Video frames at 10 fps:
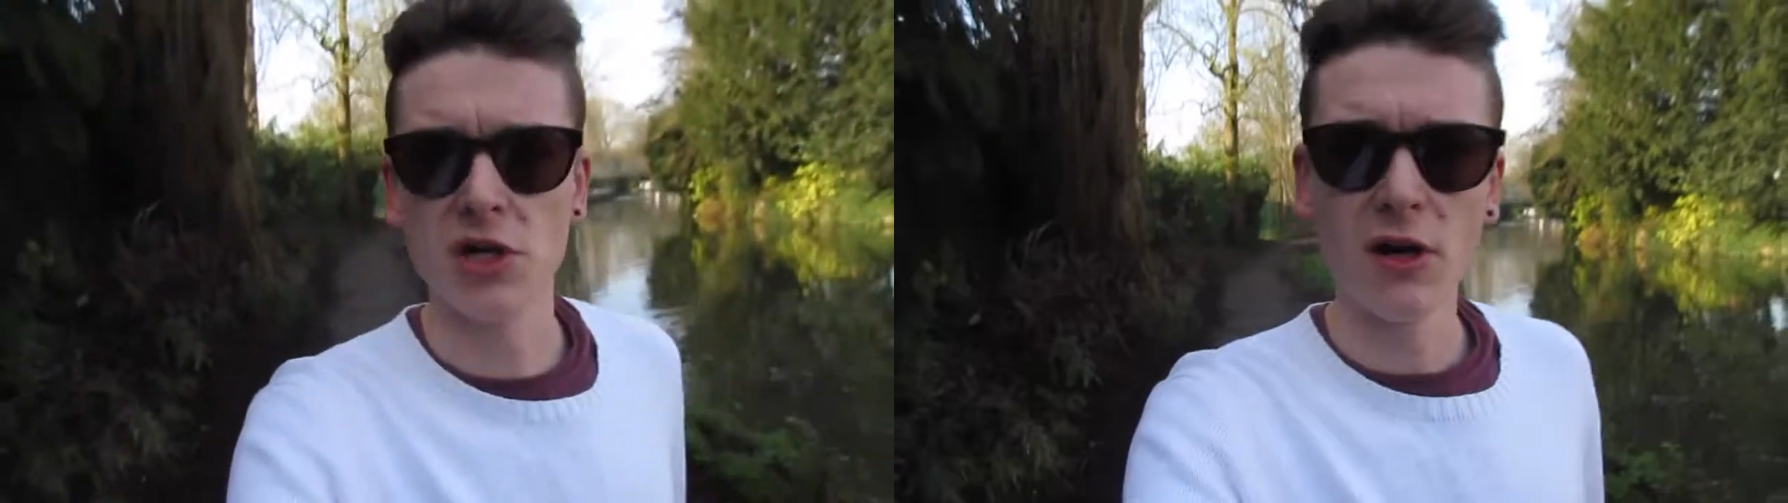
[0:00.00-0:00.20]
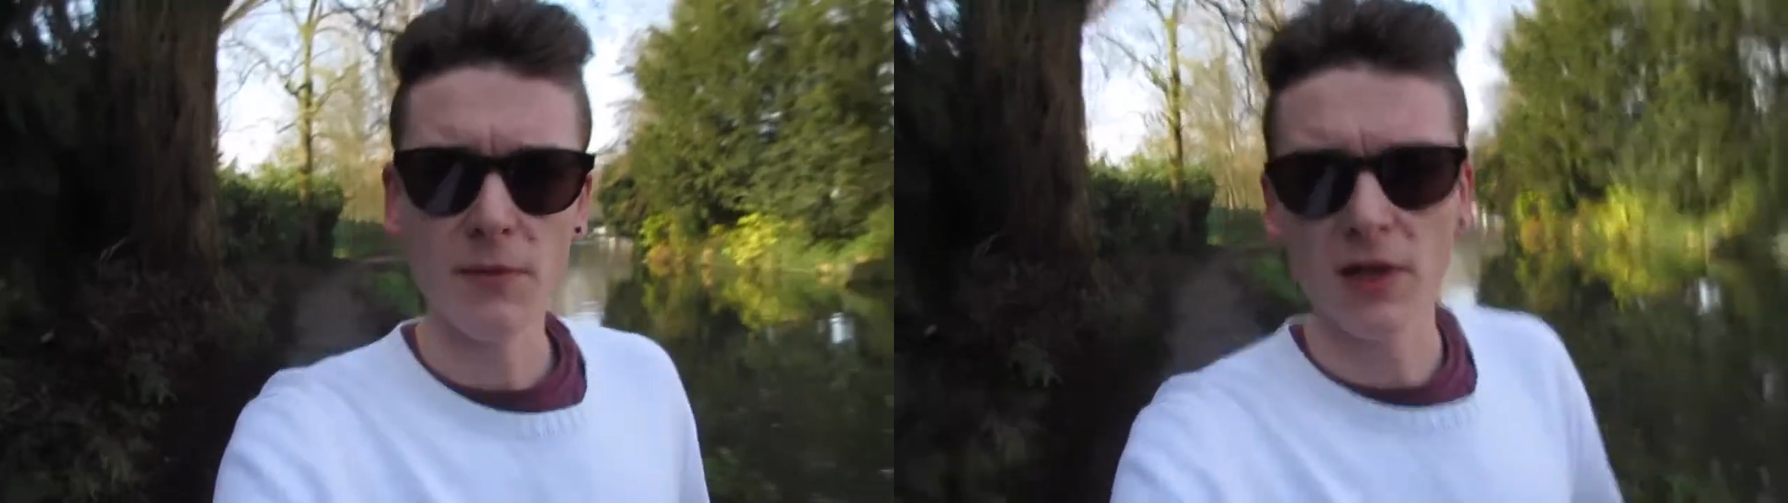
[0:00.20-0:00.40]

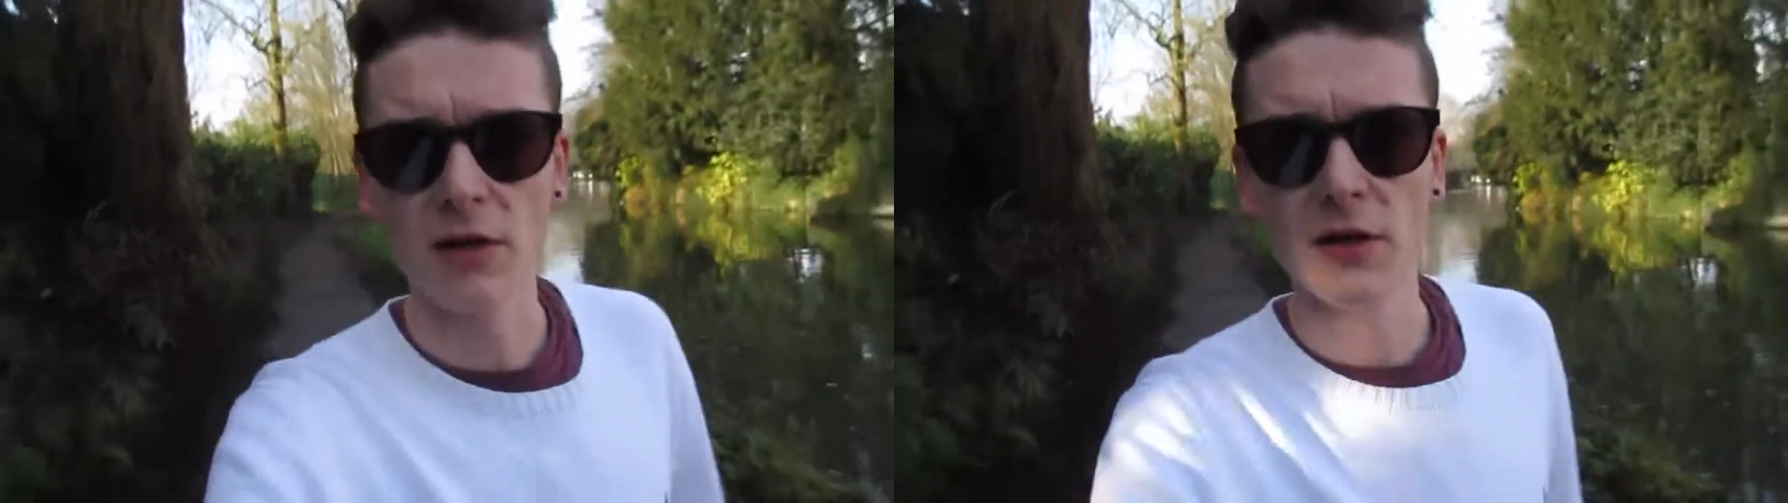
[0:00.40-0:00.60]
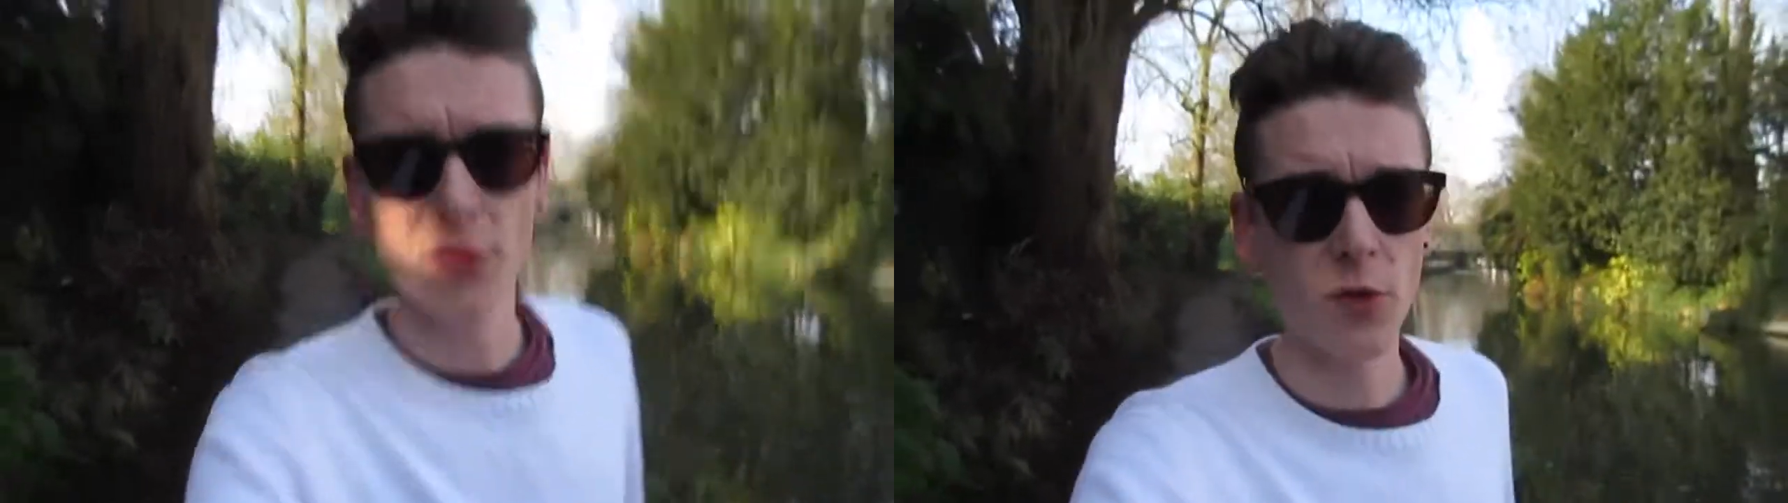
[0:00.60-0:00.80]
time than I
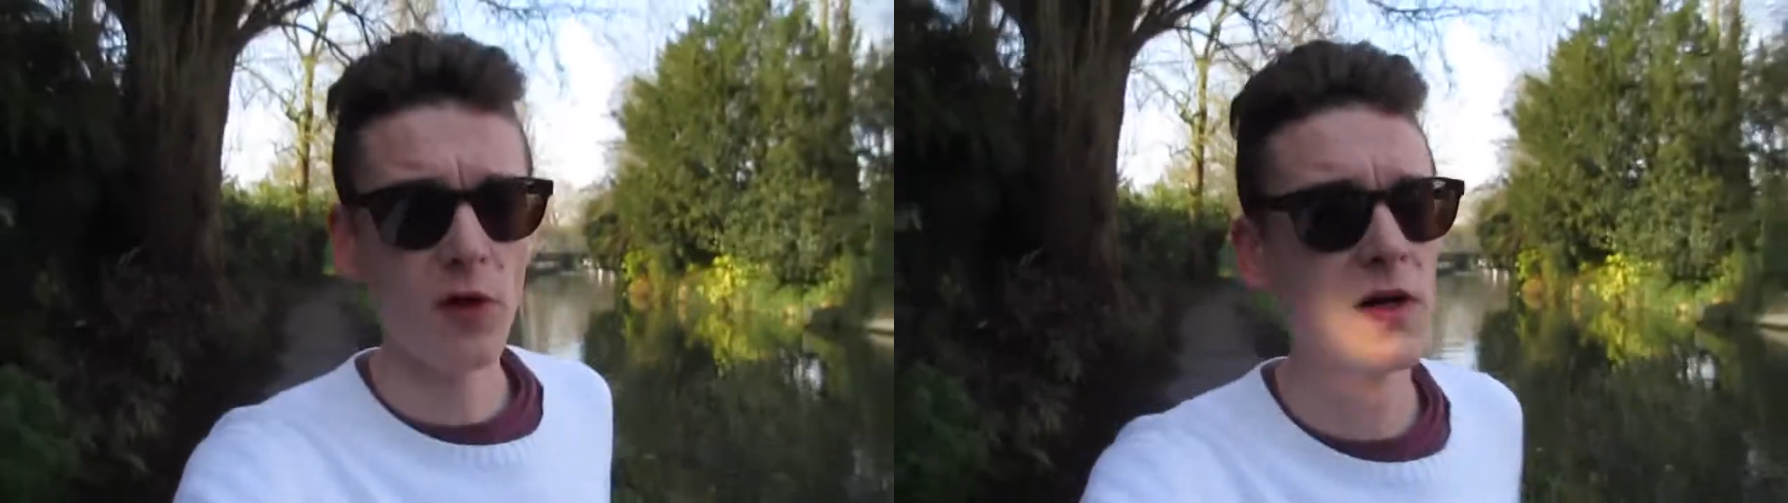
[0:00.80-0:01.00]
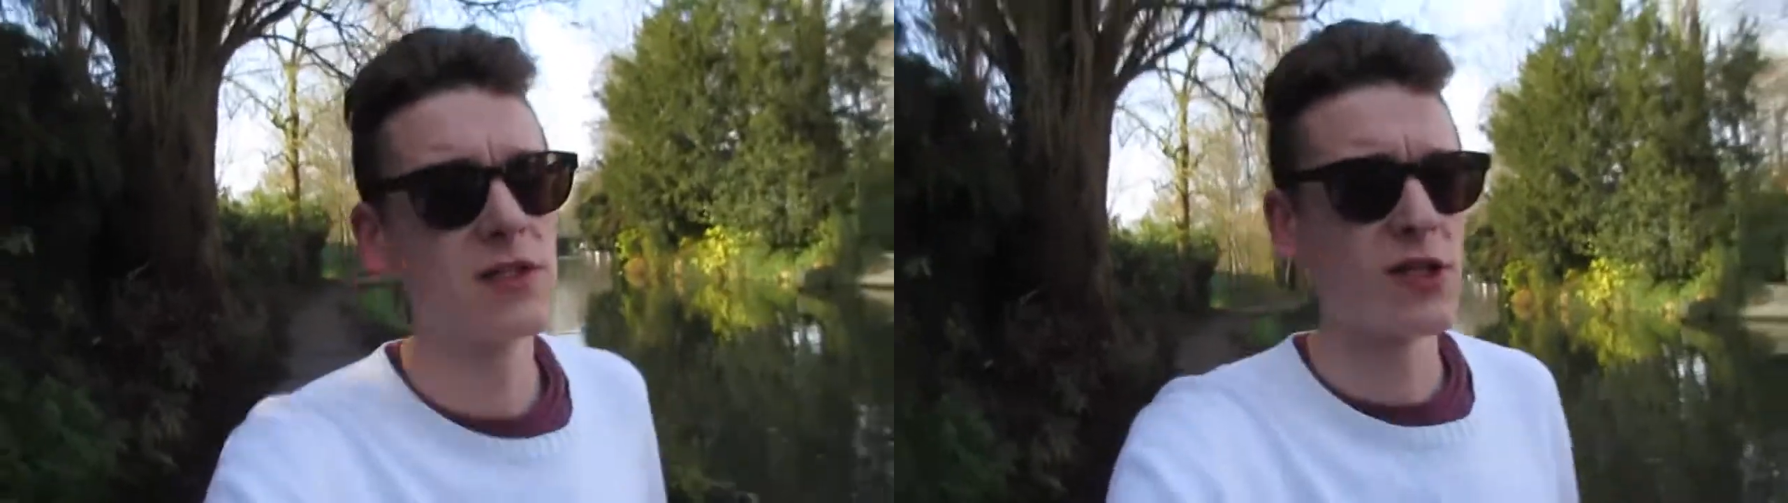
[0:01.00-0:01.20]
thought,